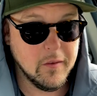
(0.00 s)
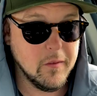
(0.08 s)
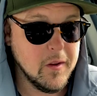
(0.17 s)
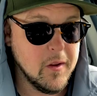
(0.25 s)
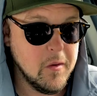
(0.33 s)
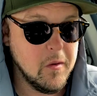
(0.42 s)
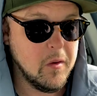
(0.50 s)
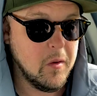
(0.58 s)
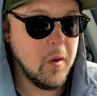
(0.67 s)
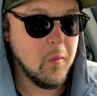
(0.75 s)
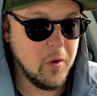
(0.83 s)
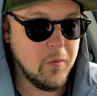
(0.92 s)

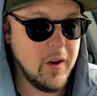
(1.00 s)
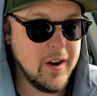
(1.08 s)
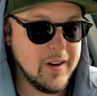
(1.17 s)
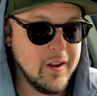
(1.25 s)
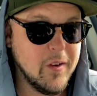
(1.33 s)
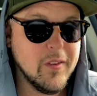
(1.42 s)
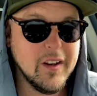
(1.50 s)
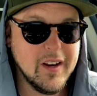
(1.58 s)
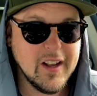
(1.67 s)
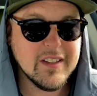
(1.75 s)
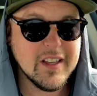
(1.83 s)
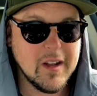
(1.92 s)
and we'll find out the
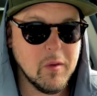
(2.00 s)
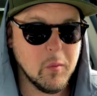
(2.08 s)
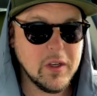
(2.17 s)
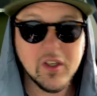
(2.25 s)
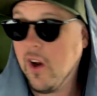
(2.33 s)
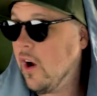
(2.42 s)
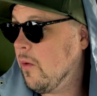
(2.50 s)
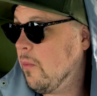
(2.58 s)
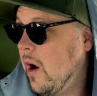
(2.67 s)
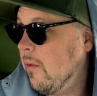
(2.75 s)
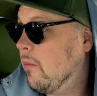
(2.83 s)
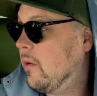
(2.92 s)
next time that we talk,
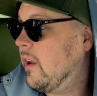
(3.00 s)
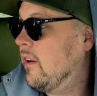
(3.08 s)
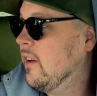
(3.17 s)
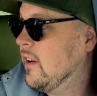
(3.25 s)
probably.